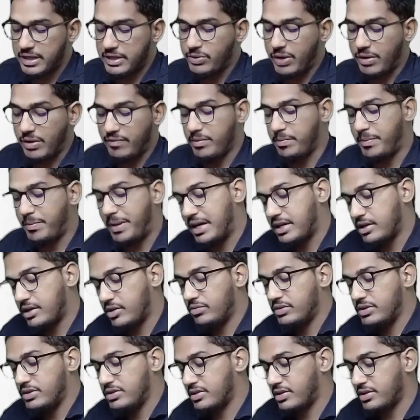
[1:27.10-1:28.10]
try to have a
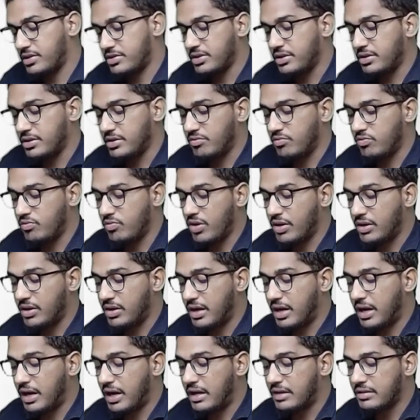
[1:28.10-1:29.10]
background discussion. What
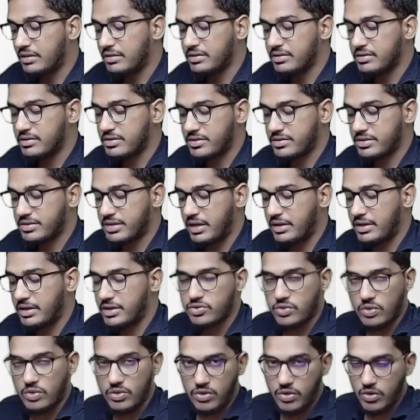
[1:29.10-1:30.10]
are these
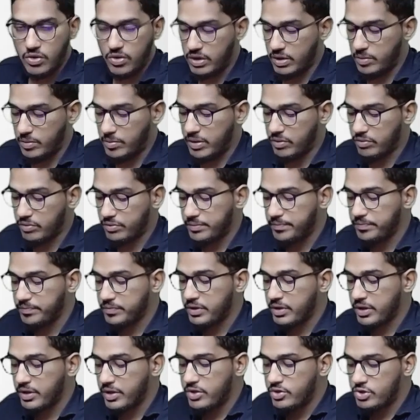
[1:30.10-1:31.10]
standards are all about?
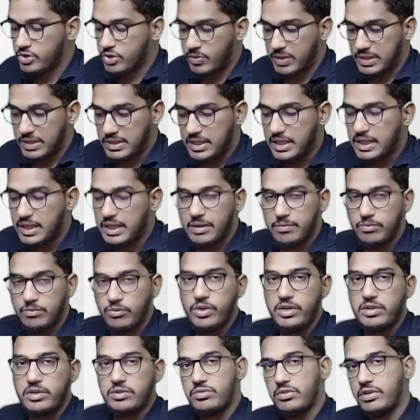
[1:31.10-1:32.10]
So once again, I'm
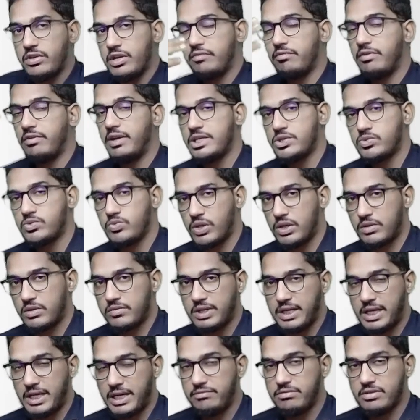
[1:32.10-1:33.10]
going to revise
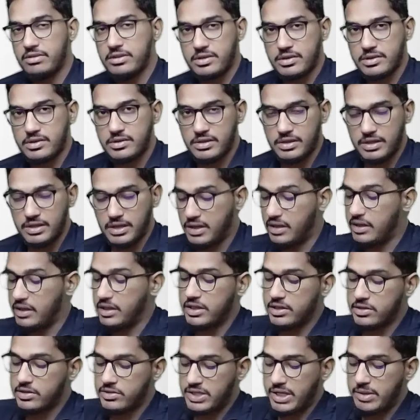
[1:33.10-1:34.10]
whatever I have discussed in the
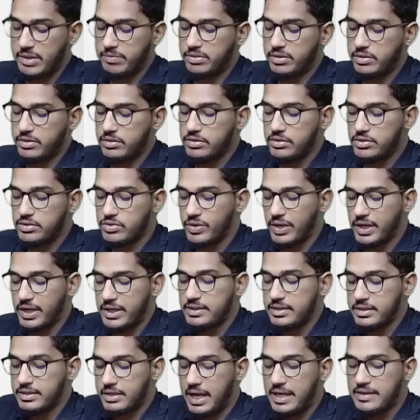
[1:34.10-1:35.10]
earlier chapter. So
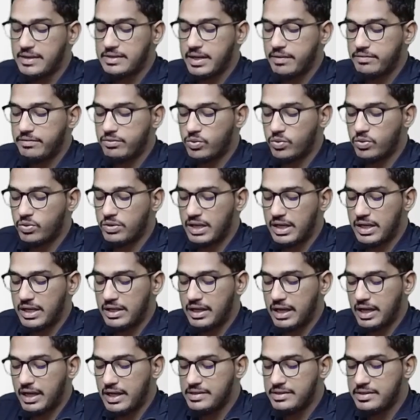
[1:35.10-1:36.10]
as I have told
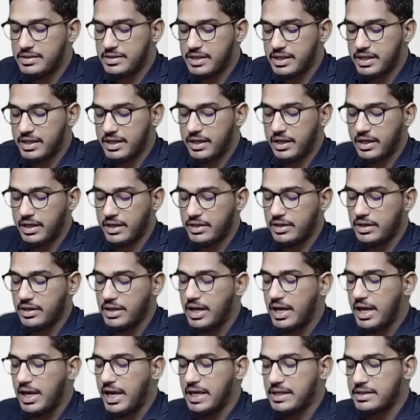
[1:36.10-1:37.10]
that ICAI
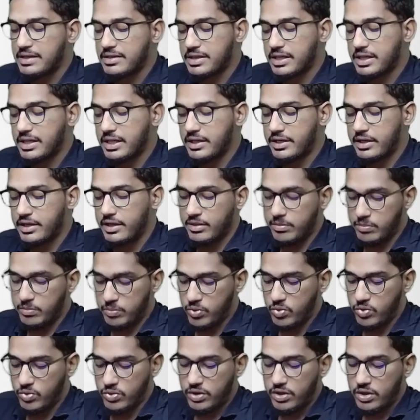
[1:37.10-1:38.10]
has created a
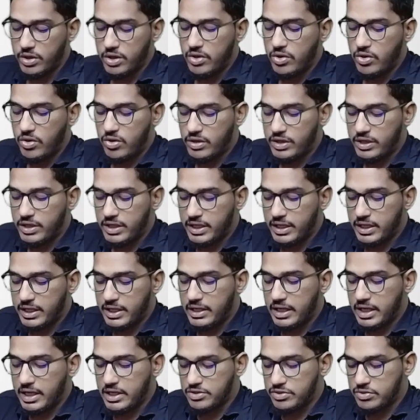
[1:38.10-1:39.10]
board, Auditing
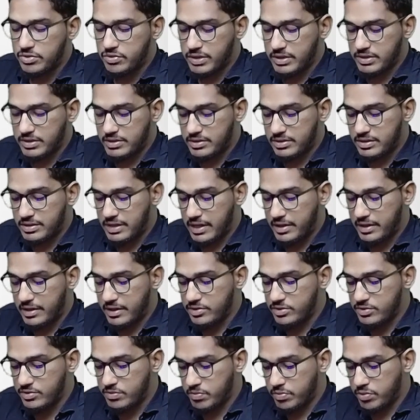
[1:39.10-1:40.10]
and Assurance
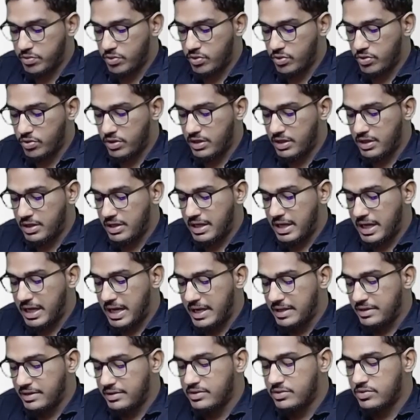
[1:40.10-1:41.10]
Standards Board,
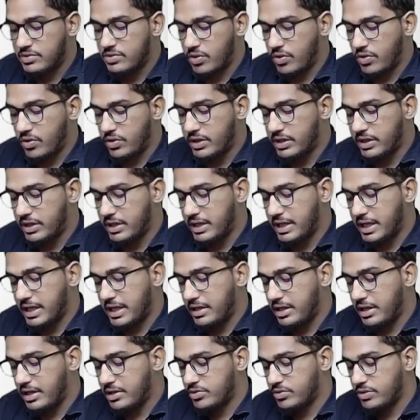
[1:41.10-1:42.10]
and this Auditing
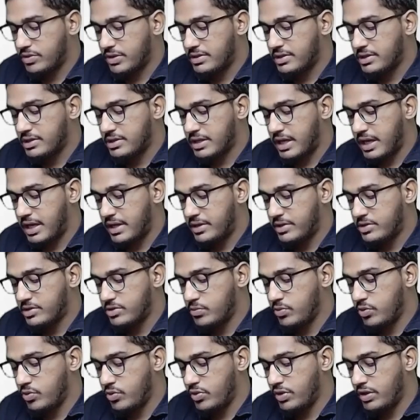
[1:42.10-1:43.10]
and Assurance Standards
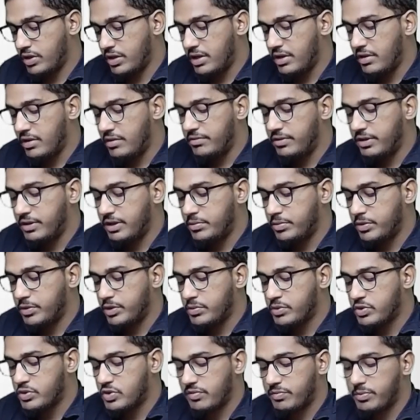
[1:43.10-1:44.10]
Board, for the
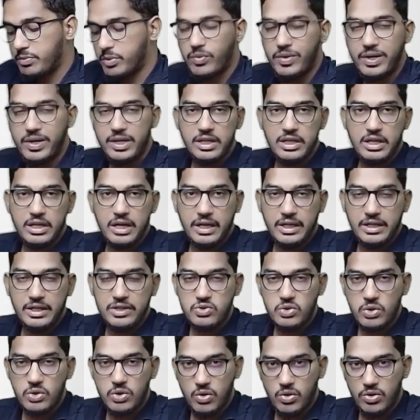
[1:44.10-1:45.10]
purpose of providing
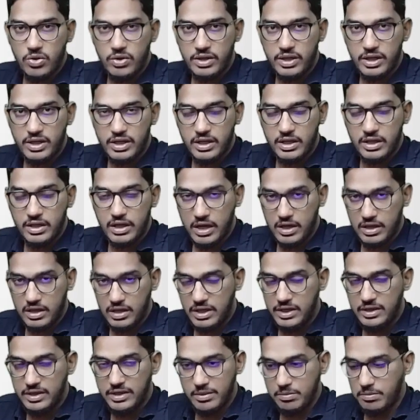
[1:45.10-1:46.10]
guidance on auditing and
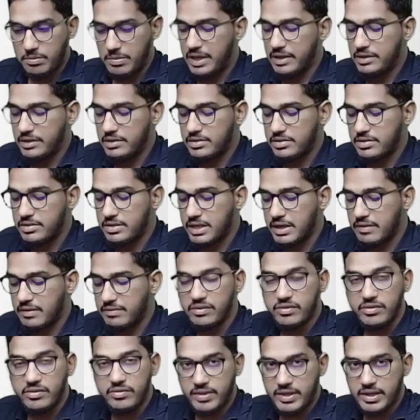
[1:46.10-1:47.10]
related matters, they have
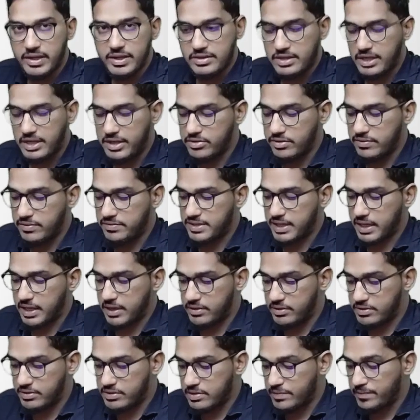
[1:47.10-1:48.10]
given various kinds of
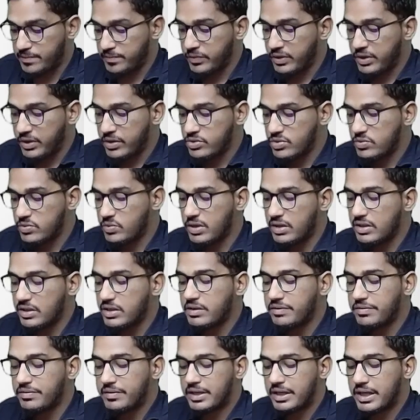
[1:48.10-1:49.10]
standards. So what are the
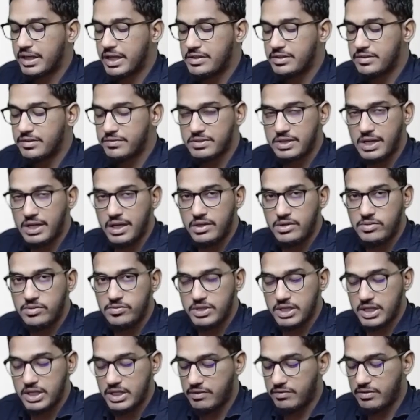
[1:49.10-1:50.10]
different kinds of standards
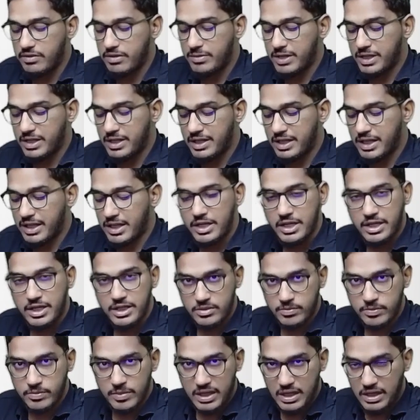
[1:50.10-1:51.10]
which are given by
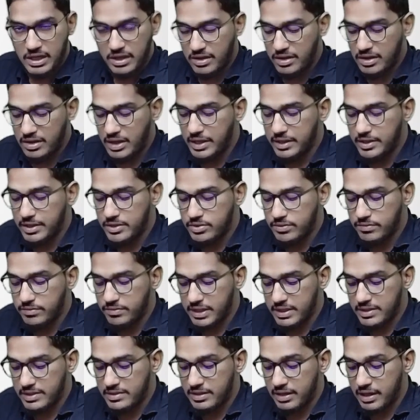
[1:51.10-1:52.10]
AASB under the guidance of
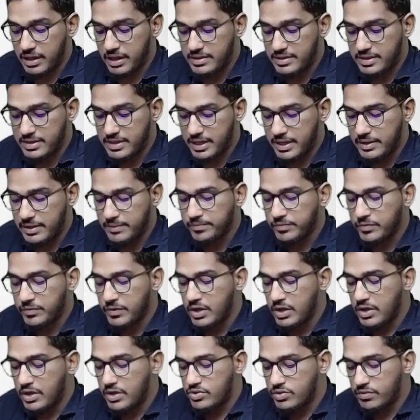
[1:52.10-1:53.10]
ICAI?
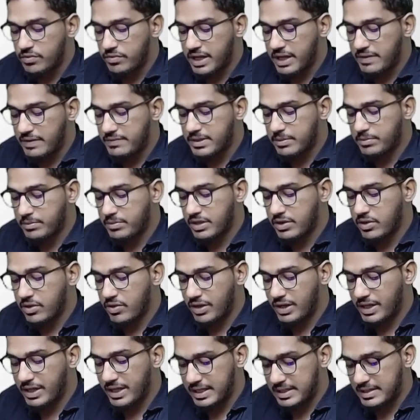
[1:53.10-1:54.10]
So we have something
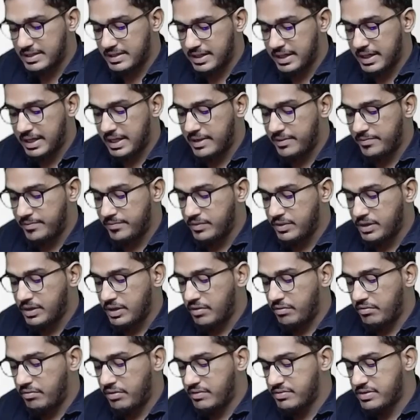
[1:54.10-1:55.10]
called SA,
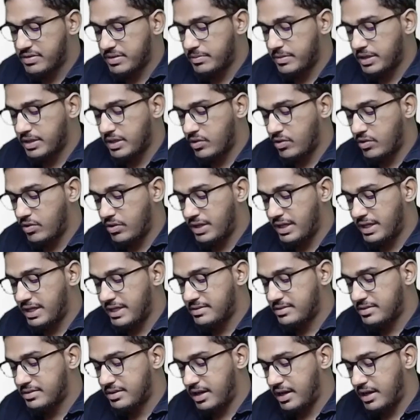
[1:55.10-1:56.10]
we have something called
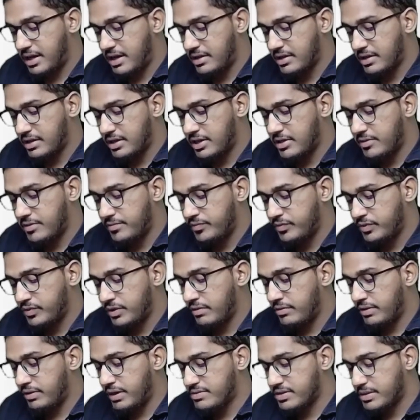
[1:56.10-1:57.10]
SRE,
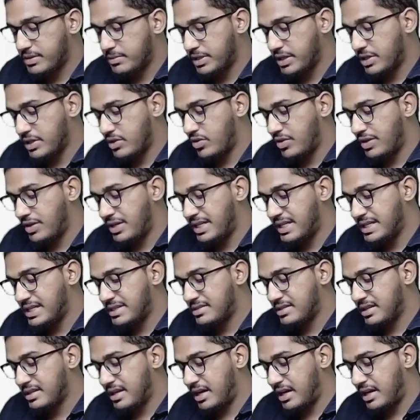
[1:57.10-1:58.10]
we have something called
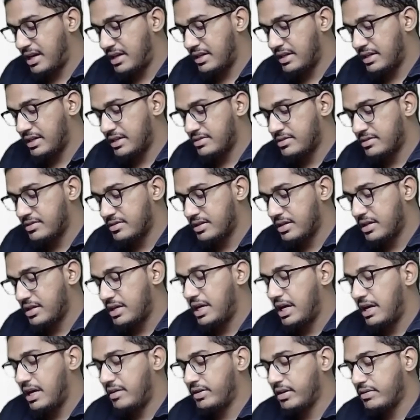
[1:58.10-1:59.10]
SRS,
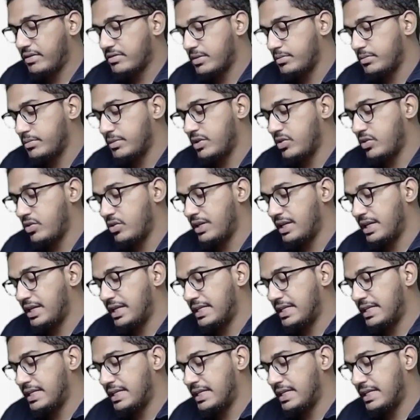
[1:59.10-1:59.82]
and we have something called